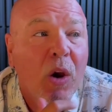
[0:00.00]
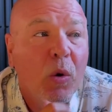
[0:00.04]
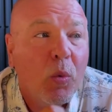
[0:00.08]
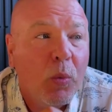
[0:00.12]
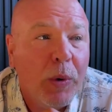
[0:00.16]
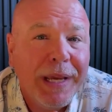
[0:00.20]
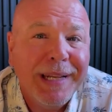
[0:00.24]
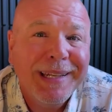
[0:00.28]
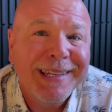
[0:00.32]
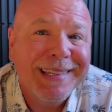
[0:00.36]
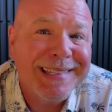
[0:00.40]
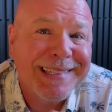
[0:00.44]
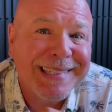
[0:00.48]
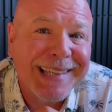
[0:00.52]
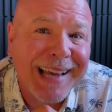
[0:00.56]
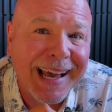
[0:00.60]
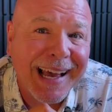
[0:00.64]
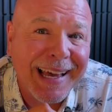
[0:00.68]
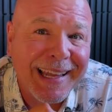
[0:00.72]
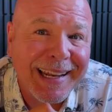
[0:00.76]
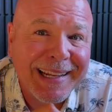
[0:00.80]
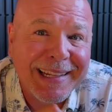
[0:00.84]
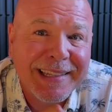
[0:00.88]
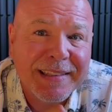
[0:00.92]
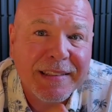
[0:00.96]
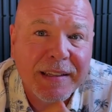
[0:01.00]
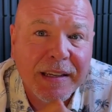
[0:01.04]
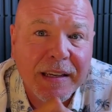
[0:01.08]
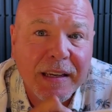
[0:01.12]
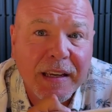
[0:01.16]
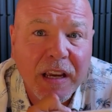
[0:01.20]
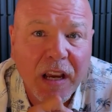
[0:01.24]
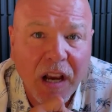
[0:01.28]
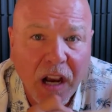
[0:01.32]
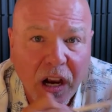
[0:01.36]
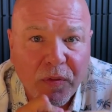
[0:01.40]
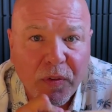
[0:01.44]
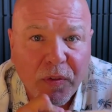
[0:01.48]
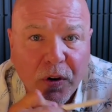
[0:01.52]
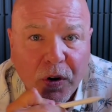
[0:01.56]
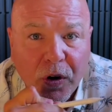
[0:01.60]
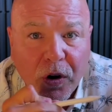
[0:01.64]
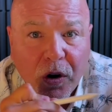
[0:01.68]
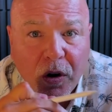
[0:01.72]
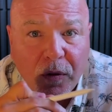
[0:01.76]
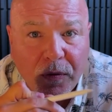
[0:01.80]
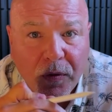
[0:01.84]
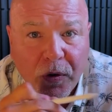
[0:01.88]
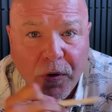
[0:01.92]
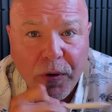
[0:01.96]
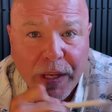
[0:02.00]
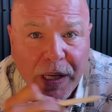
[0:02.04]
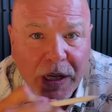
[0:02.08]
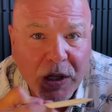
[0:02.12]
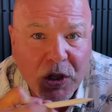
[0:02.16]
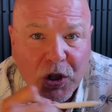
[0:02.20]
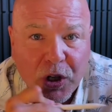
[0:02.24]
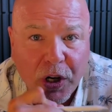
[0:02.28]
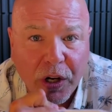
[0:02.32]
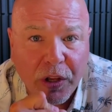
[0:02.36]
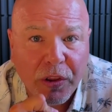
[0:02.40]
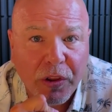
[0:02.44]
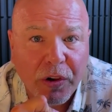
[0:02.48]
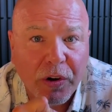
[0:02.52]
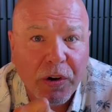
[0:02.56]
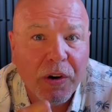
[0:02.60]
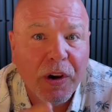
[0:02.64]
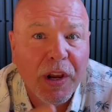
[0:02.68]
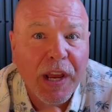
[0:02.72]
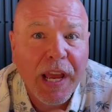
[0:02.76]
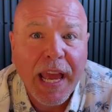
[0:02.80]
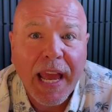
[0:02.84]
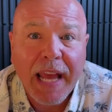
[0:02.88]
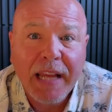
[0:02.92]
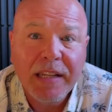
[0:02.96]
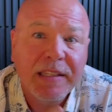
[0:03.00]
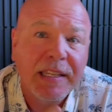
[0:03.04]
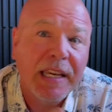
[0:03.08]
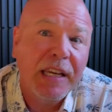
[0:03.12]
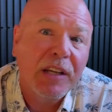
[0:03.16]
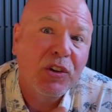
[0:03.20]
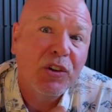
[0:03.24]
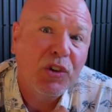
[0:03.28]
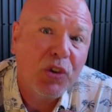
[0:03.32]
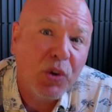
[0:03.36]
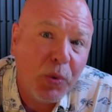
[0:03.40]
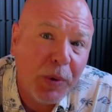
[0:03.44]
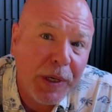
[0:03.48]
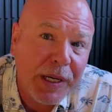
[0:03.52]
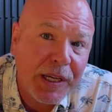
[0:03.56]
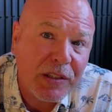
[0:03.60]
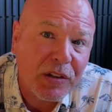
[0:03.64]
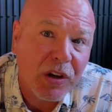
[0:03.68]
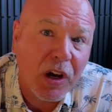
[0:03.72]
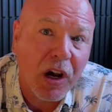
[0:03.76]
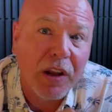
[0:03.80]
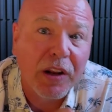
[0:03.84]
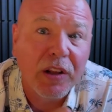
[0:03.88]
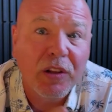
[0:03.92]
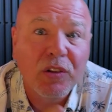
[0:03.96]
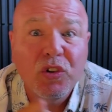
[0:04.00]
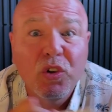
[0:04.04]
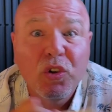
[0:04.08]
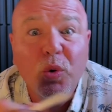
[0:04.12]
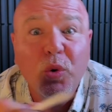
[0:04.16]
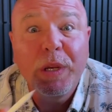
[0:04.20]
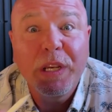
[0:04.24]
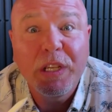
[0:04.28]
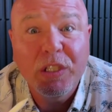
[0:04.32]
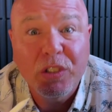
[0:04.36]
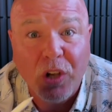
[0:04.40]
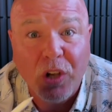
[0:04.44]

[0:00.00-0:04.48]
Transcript: we decided to cover for each other and take 2 weeks on and 2 weeks